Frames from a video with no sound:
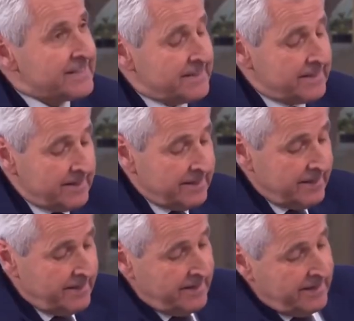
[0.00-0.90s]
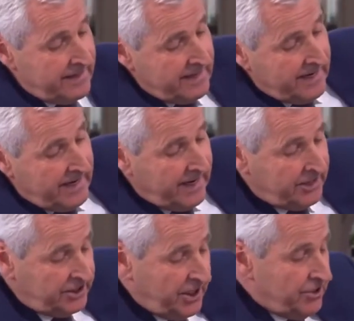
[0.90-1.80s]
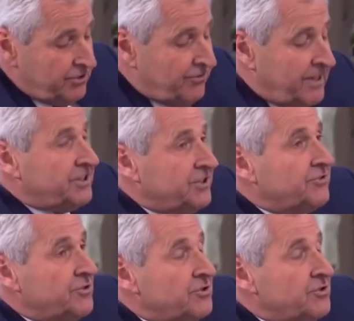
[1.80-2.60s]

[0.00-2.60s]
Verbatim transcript: this uh, shows Russian